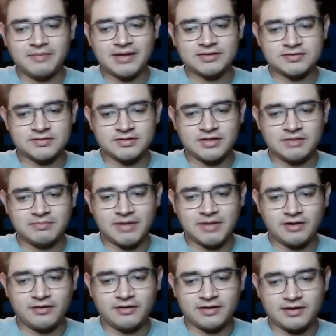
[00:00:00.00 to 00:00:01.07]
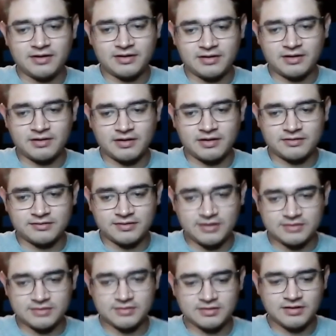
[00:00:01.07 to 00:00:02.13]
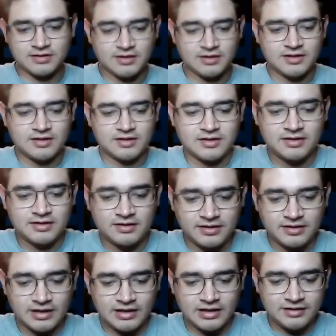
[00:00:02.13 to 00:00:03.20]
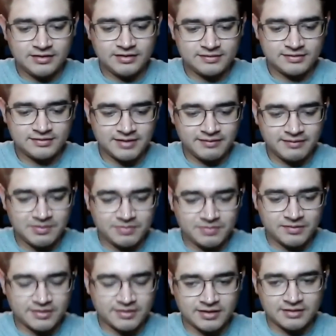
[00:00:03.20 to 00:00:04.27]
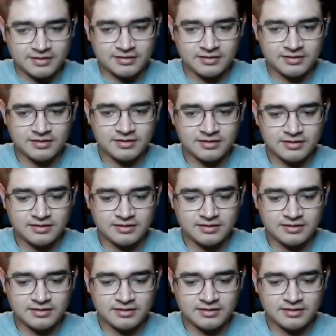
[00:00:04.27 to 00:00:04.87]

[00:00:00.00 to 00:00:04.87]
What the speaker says: mentioned in my other session, at least 70%